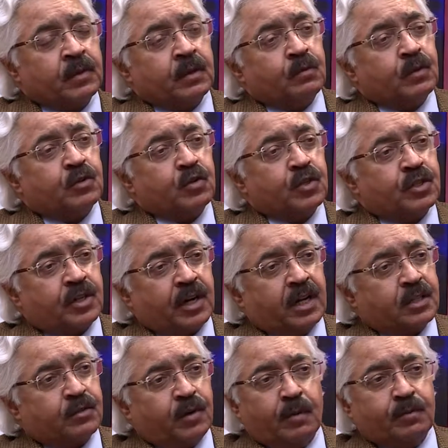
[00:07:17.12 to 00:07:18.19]
which was
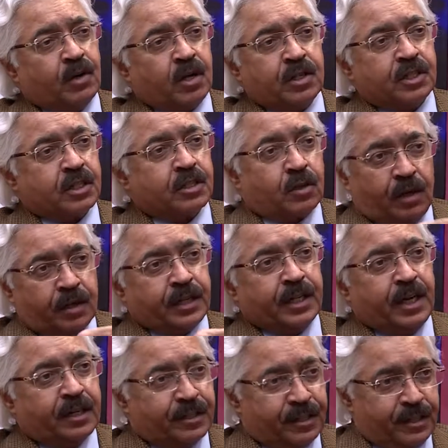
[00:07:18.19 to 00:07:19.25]
transformed not just coronary
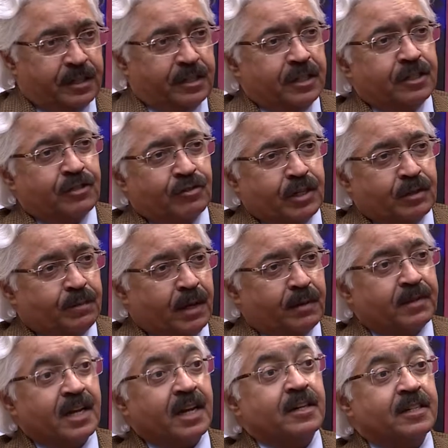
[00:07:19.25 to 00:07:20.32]
artery disease
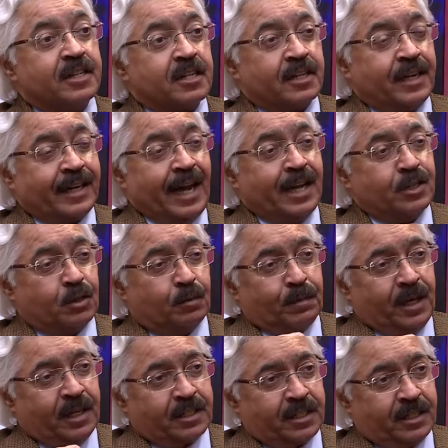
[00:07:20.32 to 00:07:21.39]
treatment, just like
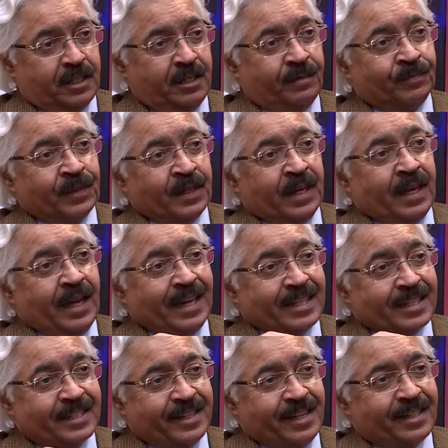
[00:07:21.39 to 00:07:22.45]
angioplasty and
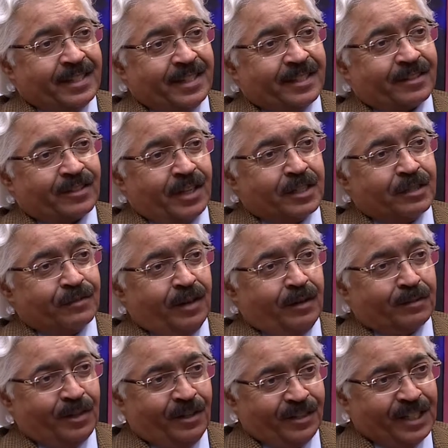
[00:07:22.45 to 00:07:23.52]
stenting transformed
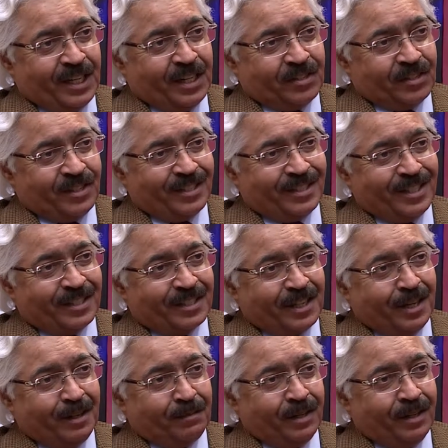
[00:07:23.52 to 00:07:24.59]
coronary artery disease
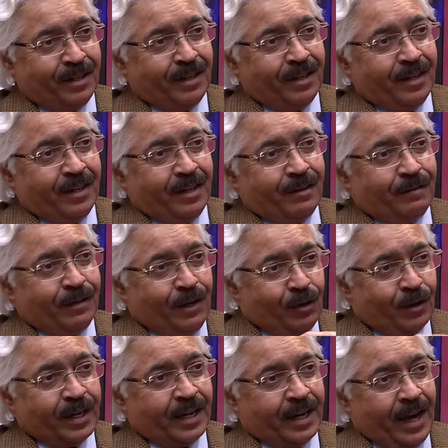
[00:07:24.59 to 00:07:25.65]
therapy. True. We're
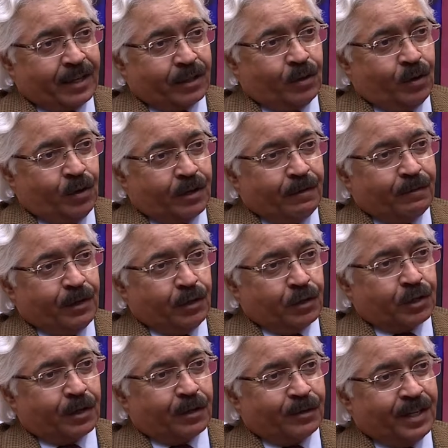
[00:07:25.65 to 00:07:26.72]
looking at a whole
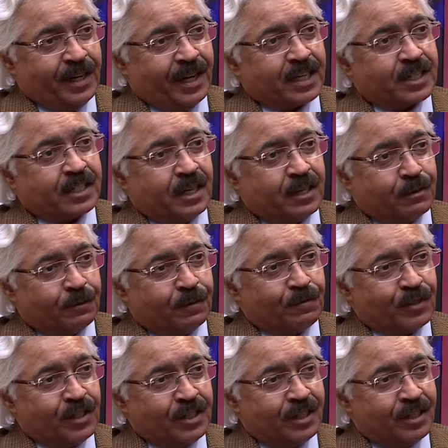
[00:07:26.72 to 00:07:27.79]
revolution over the next 10 to
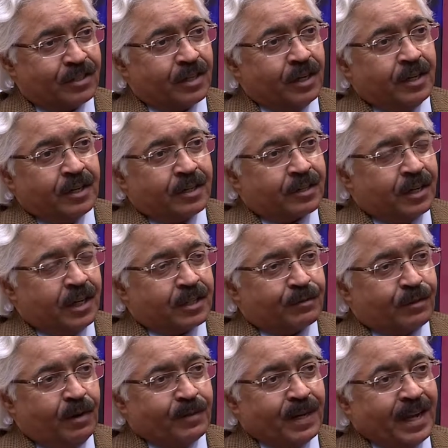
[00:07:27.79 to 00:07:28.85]
15 years,
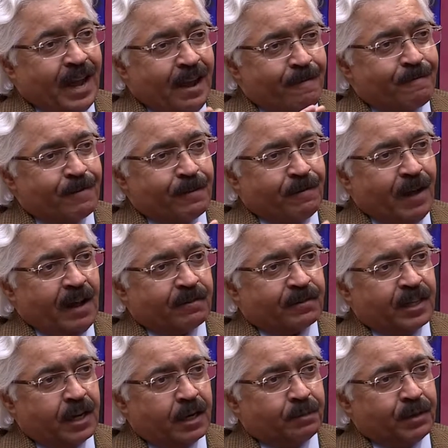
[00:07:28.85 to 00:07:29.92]
transforming every valve
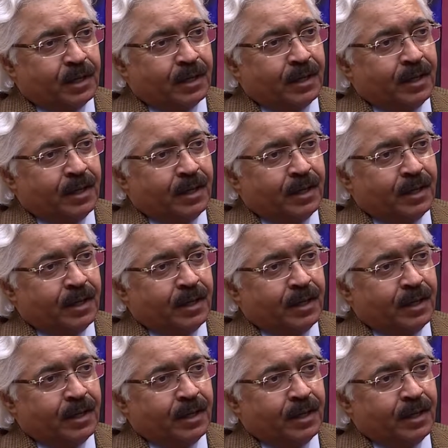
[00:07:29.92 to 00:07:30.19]
therapy